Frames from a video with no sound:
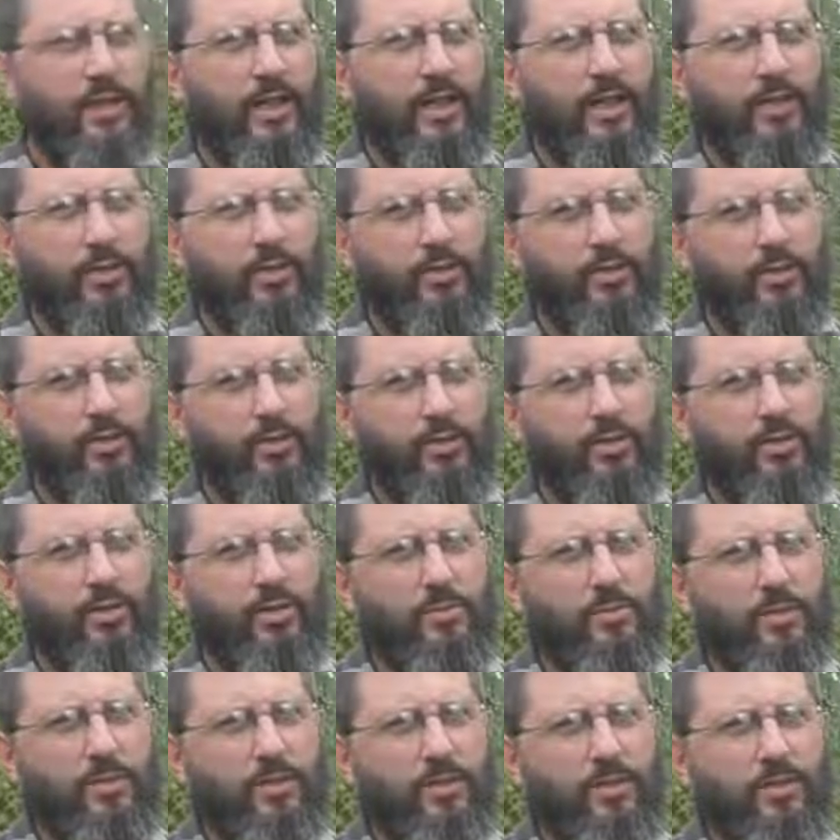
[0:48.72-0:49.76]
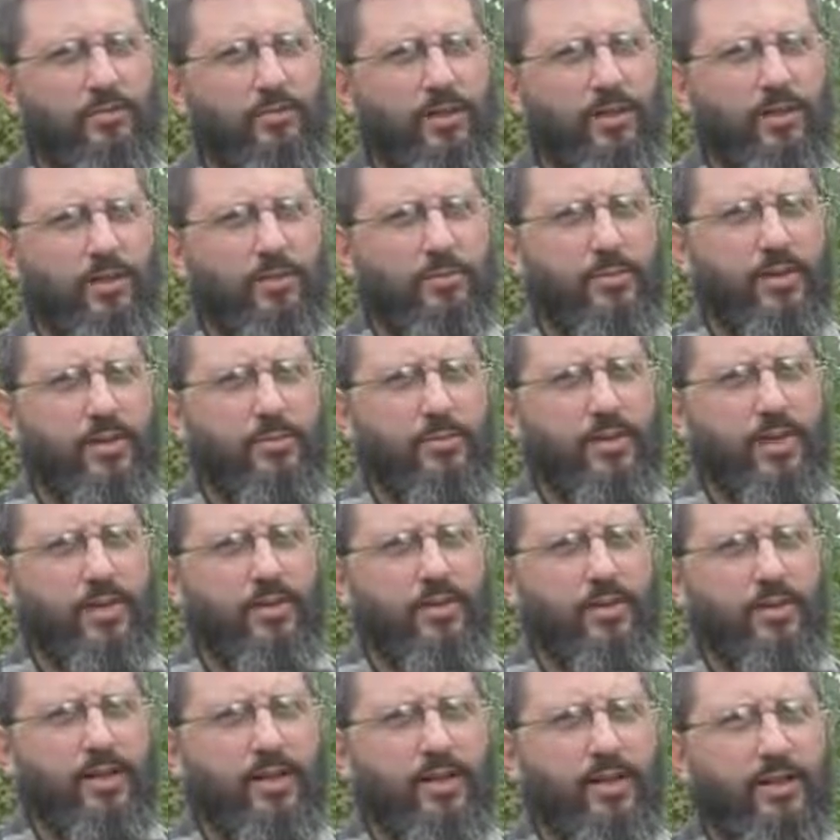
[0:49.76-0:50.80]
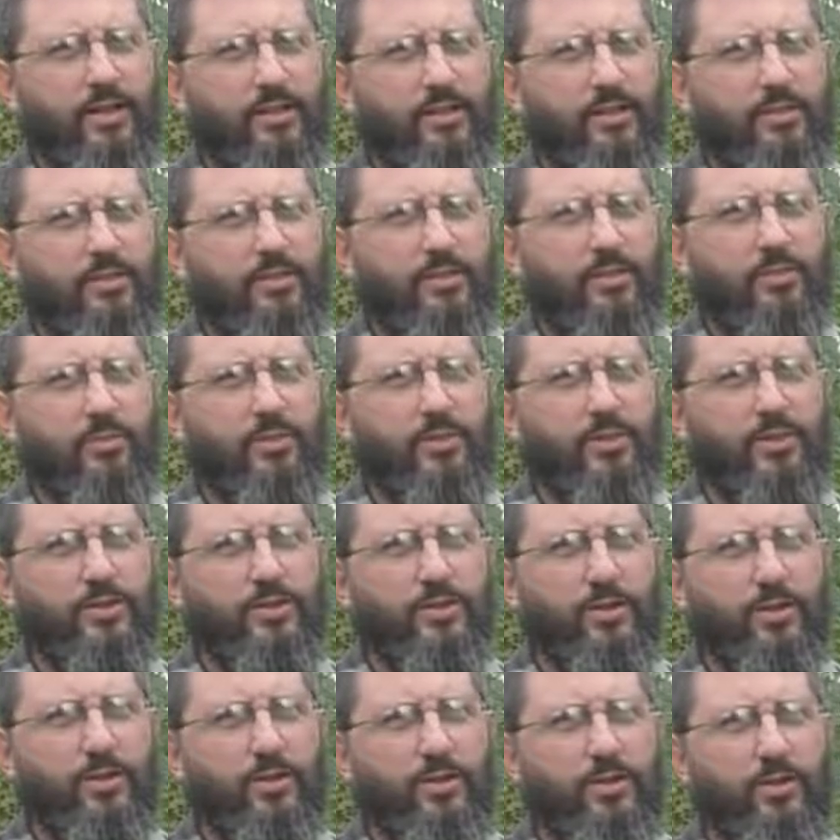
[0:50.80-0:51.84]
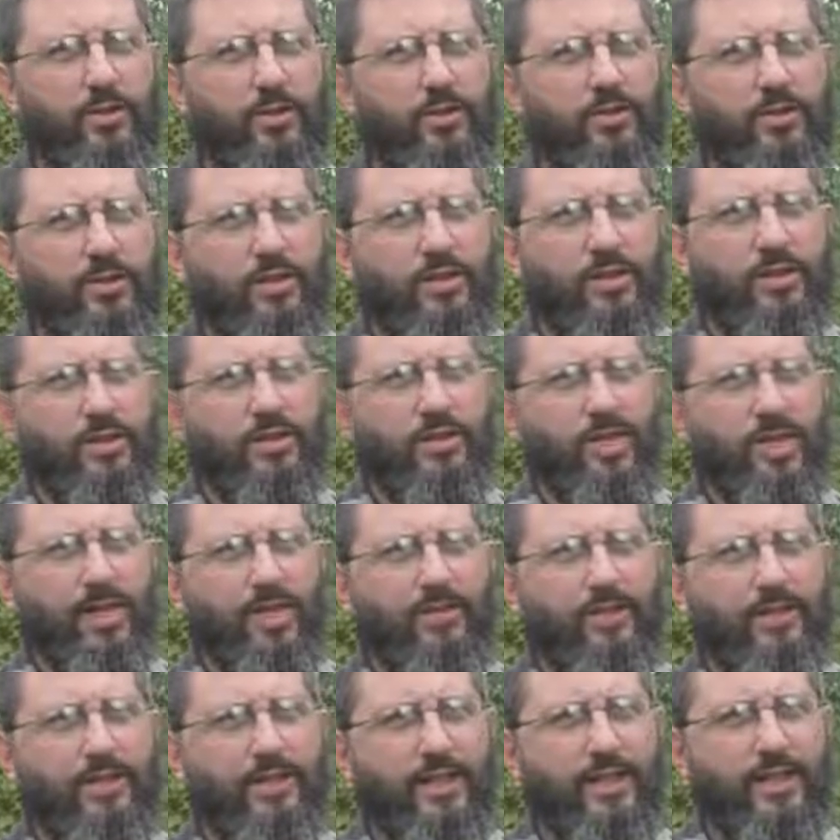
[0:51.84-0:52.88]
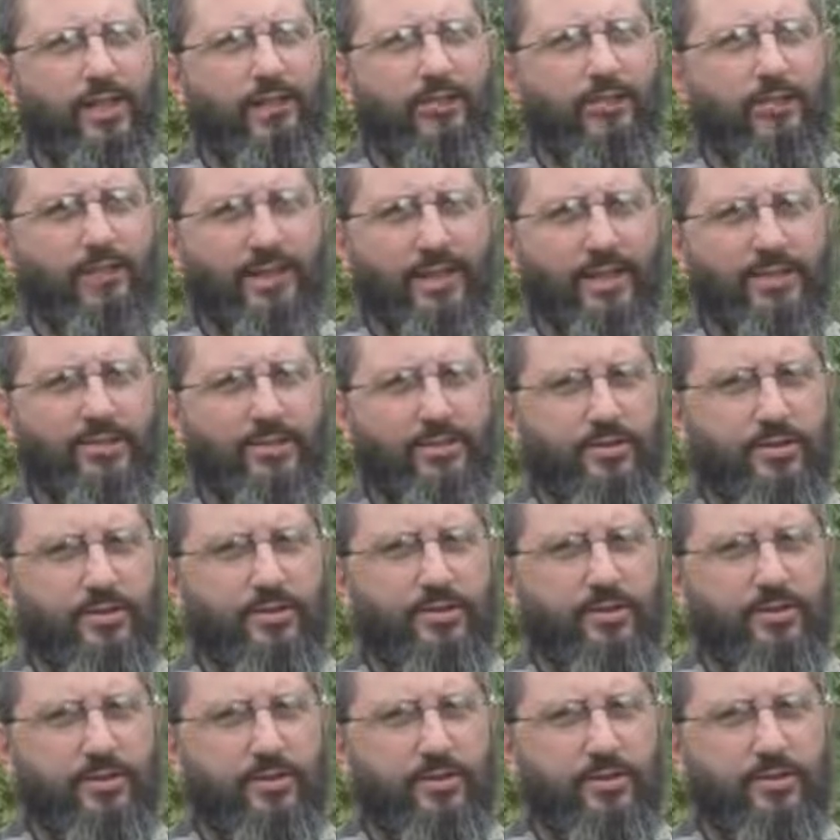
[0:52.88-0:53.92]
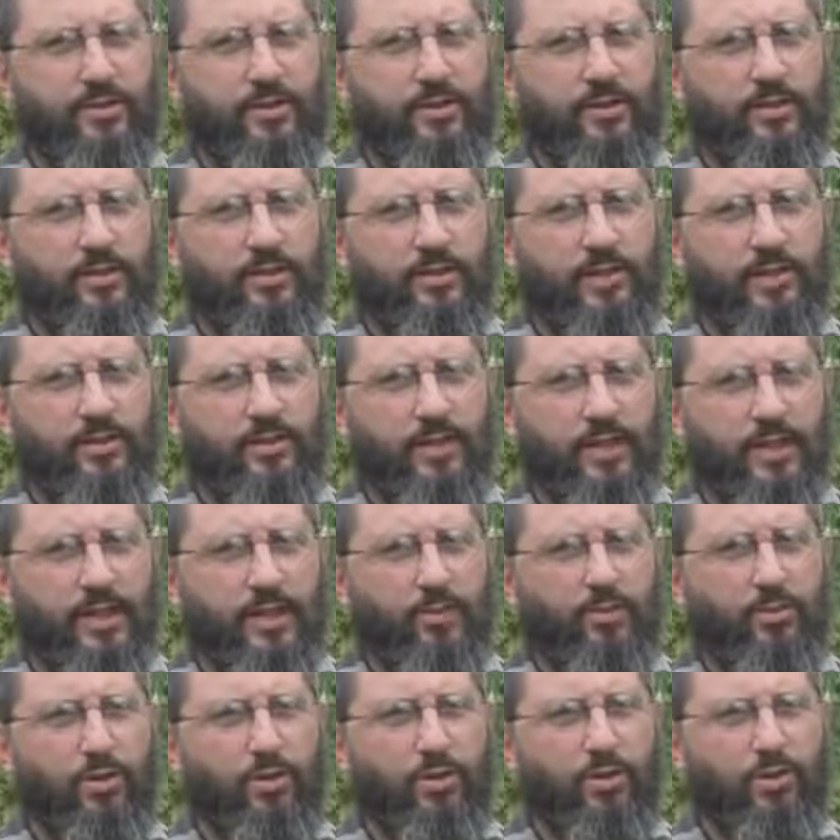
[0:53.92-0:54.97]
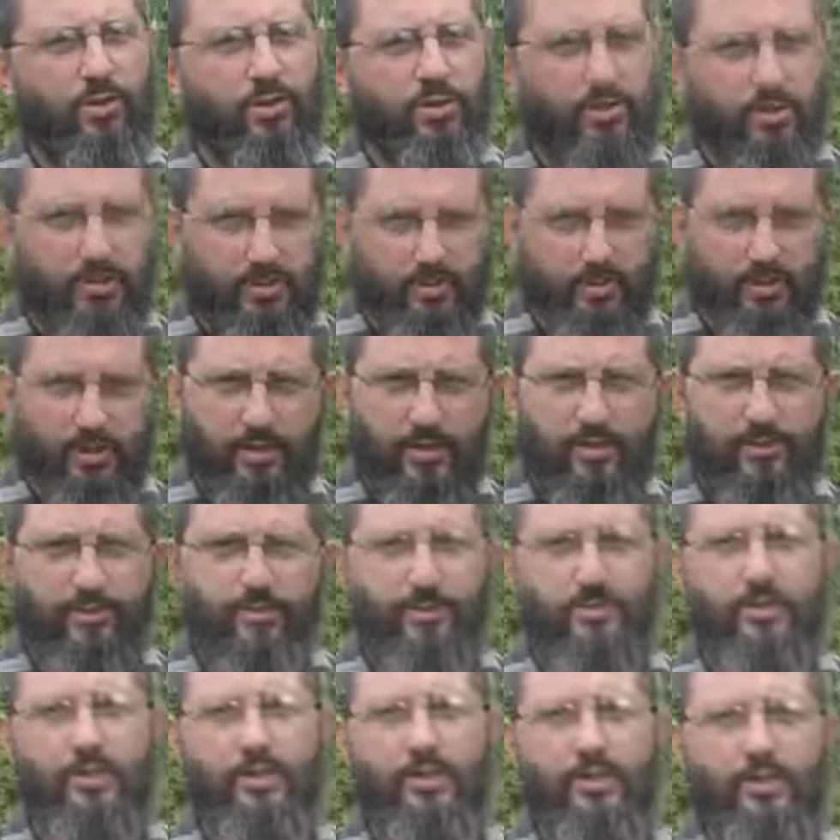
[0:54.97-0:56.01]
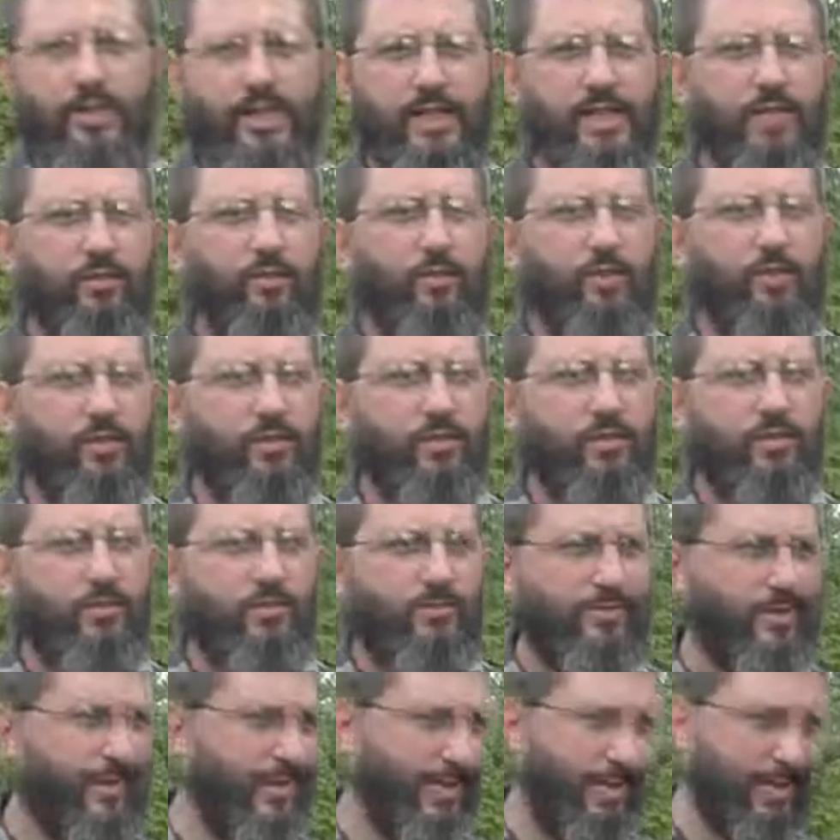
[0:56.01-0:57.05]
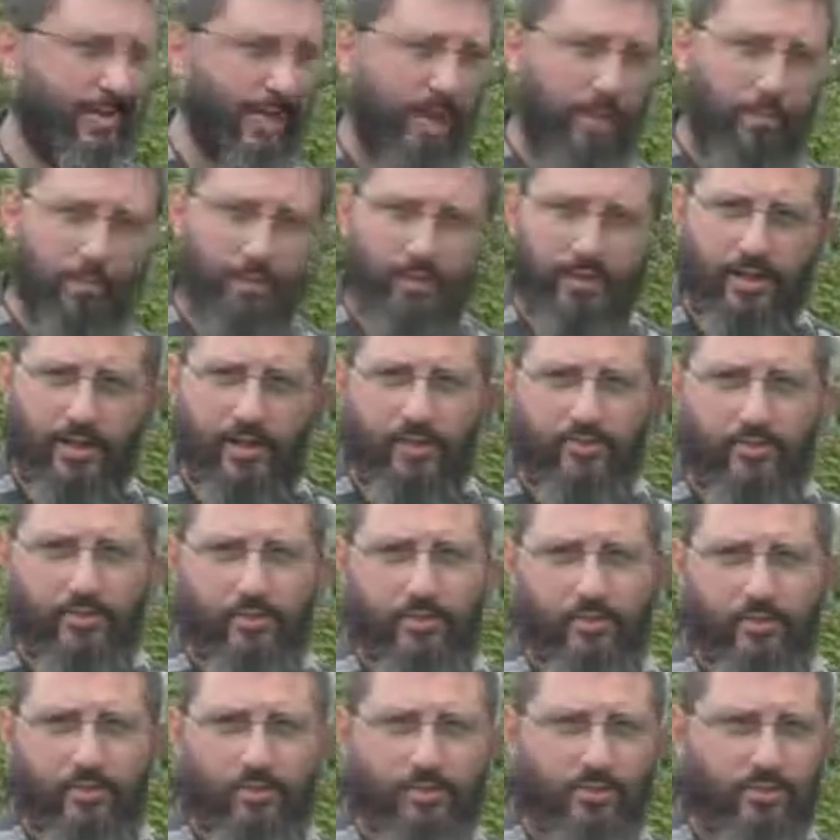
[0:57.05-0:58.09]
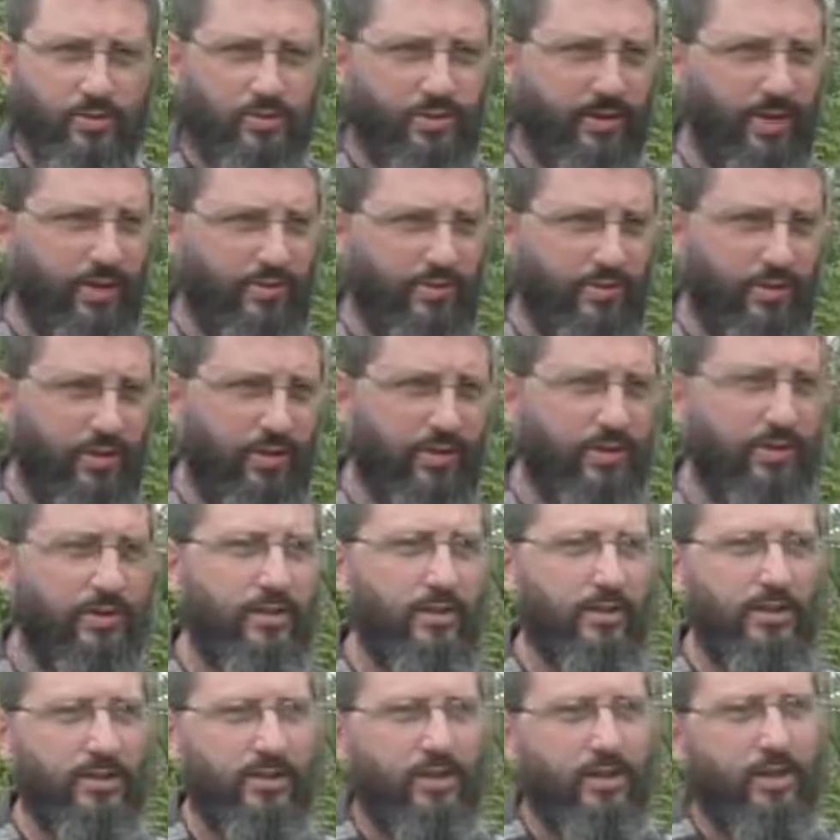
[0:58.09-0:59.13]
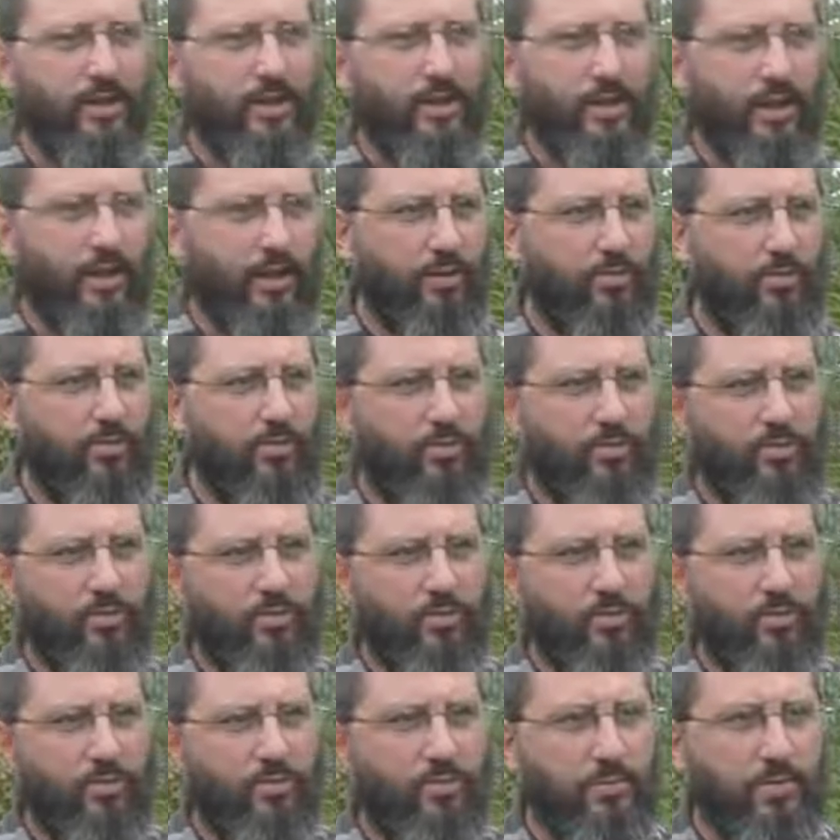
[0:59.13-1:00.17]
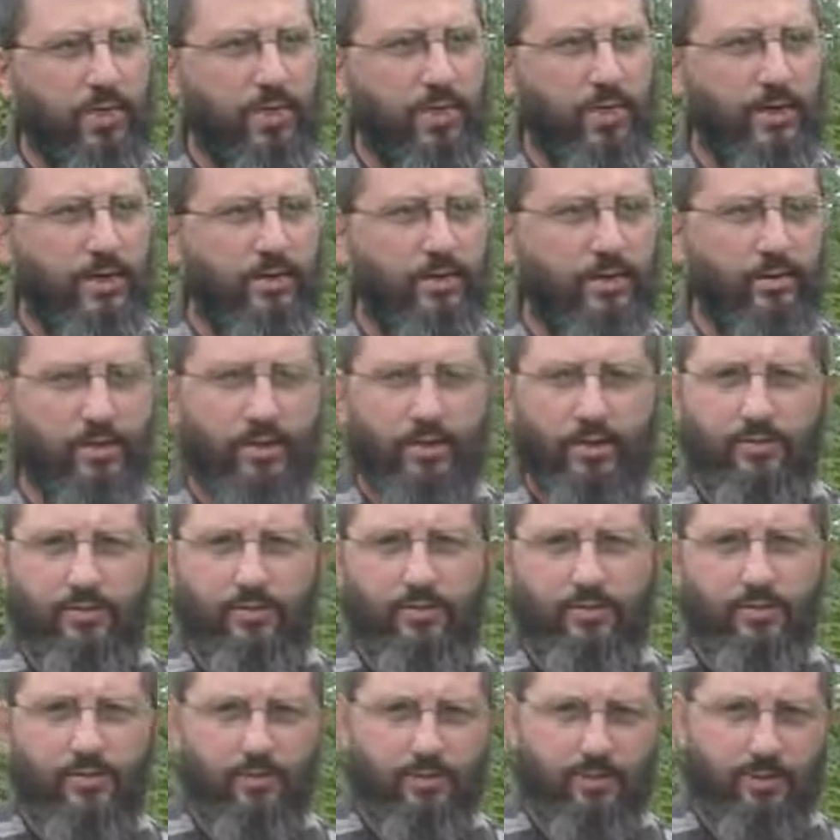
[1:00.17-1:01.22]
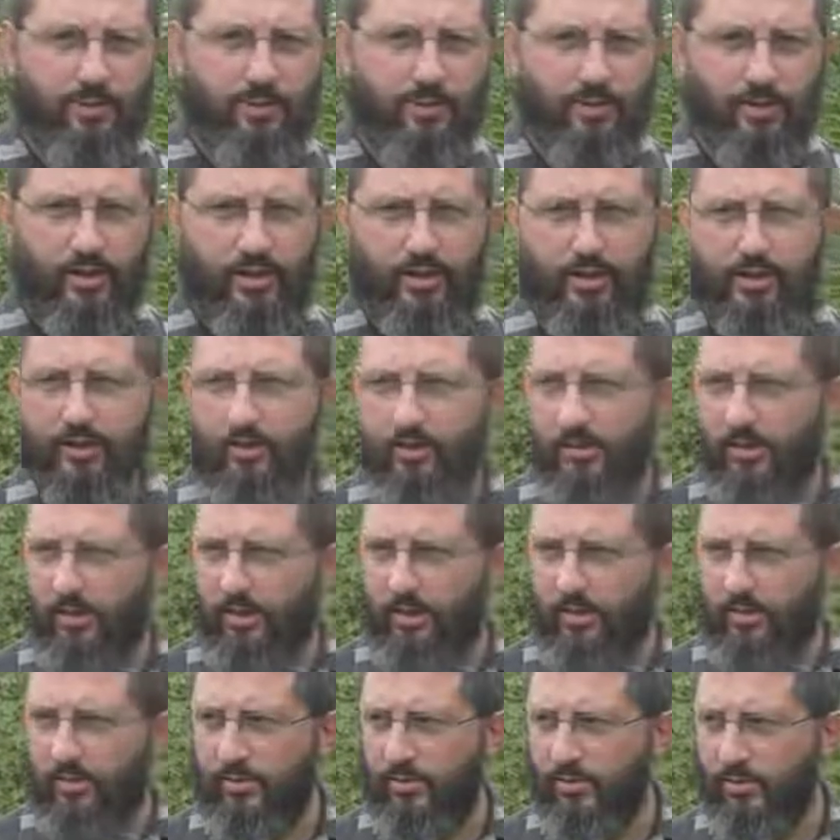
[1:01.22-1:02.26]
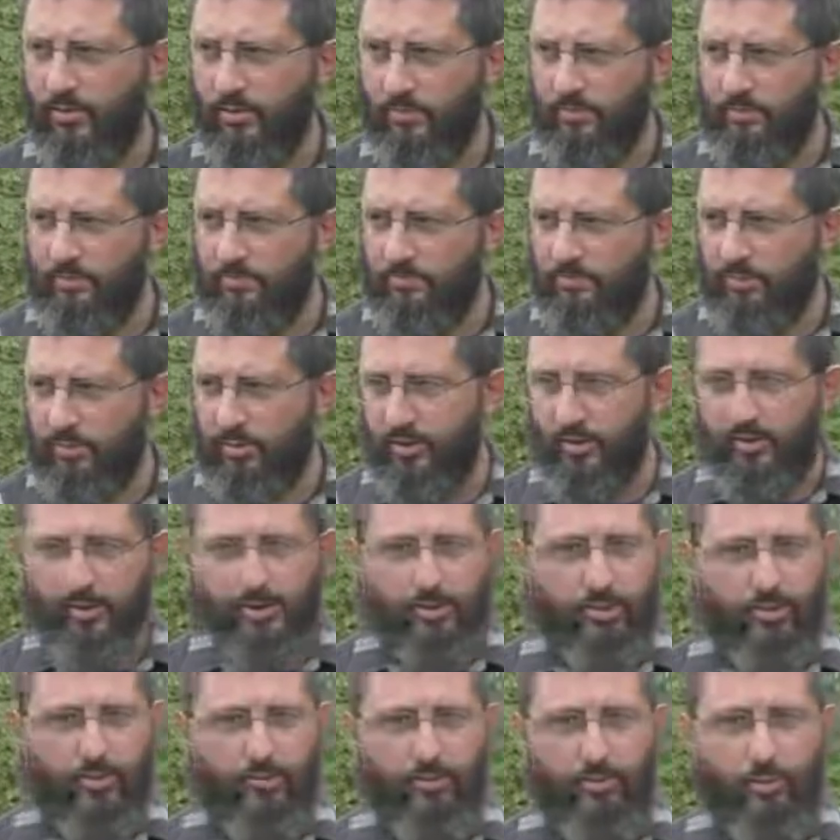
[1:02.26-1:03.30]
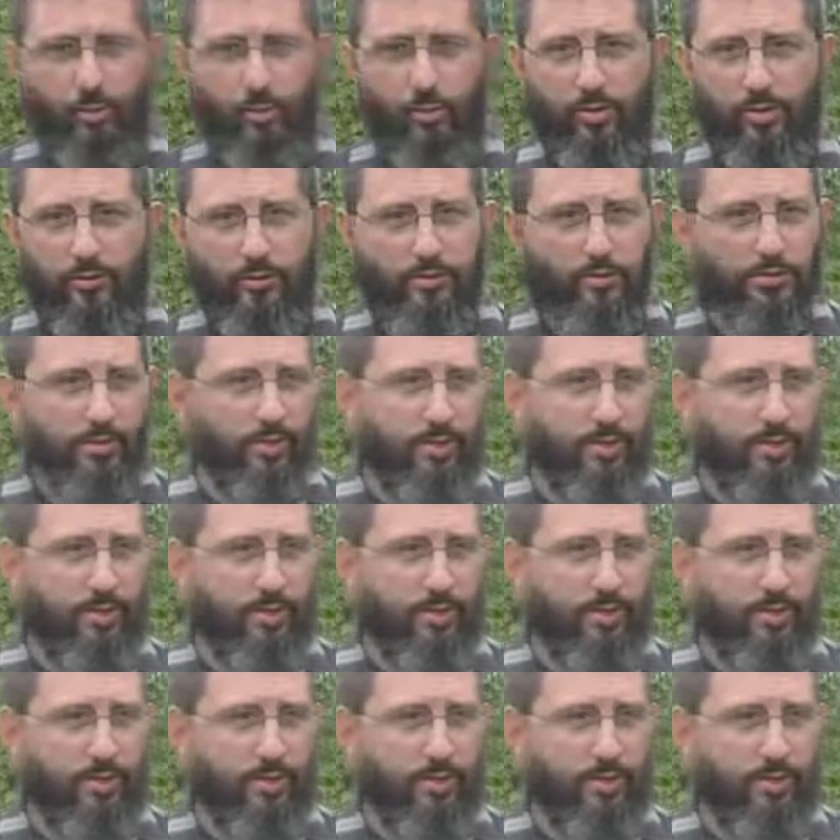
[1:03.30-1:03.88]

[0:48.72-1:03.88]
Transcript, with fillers: And you know, the Lord's really been convicting me about that, and just simply saying, you know, you need to have a day of rest, a day where you sleep in, a day where you can take a nap in the afternoon and just have fun. Um, with me, I you know I have my son and and sit down on the floor with him and